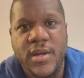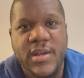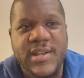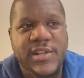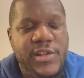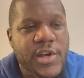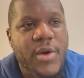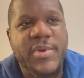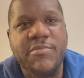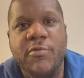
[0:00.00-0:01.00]
There's a lot
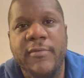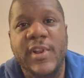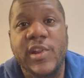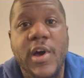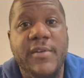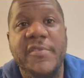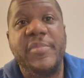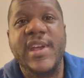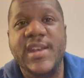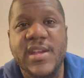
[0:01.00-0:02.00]
of people with a lot of
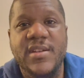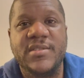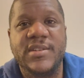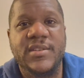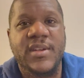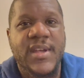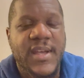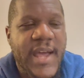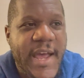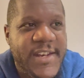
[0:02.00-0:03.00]
opinions
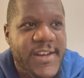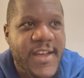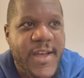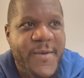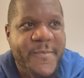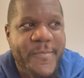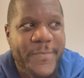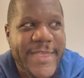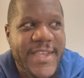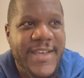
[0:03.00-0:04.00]
and um,
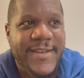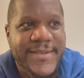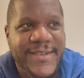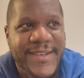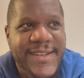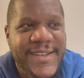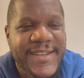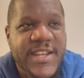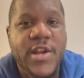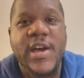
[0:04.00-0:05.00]

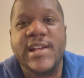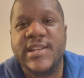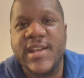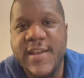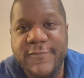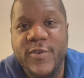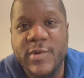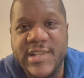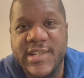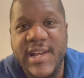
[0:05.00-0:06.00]
you know as an
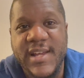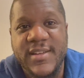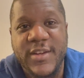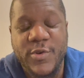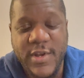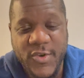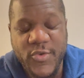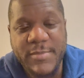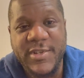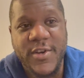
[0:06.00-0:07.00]
influencer or a
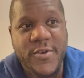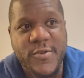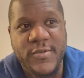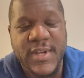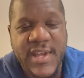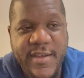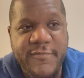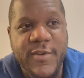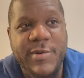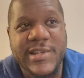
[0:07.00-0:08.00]
crypto
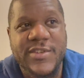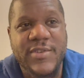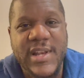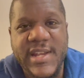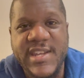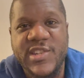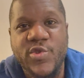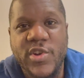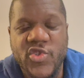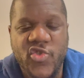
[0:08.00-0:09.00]
influencer at least you're
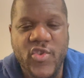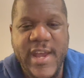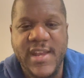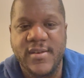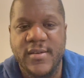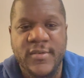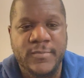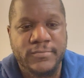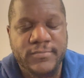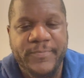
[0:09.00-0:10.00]
not trained
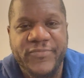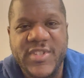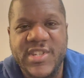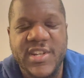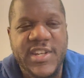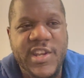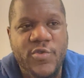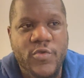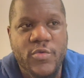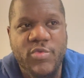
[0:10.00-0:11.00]
to deal
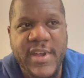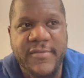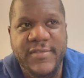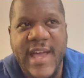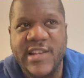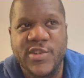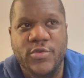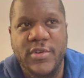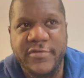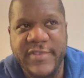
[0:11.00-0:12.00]
with that
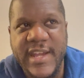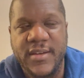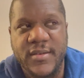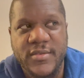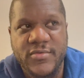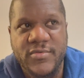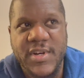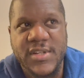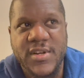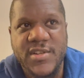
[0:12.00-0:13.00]
sort of thing,
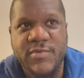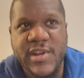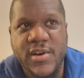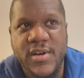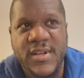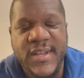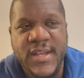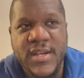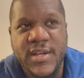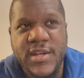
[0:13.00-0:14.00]
right, guys? We're not,
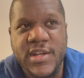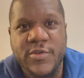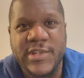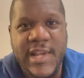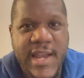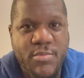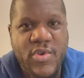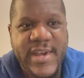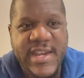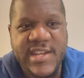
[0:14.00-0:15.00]
you know,
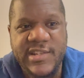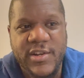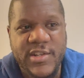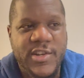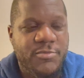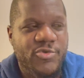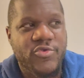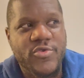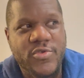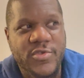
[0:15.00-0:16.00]
celebrities like Tom
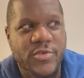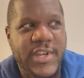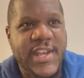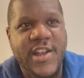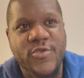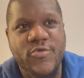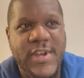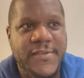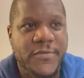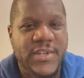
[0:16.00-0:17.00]
Cruise or Keanu
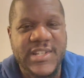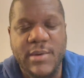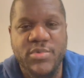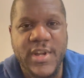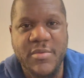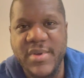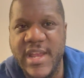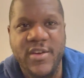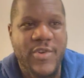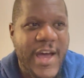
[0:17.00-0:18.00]
Reeves, for example, that have
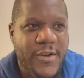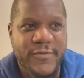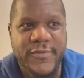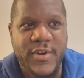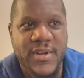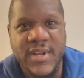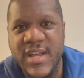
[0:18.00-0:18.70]
been around for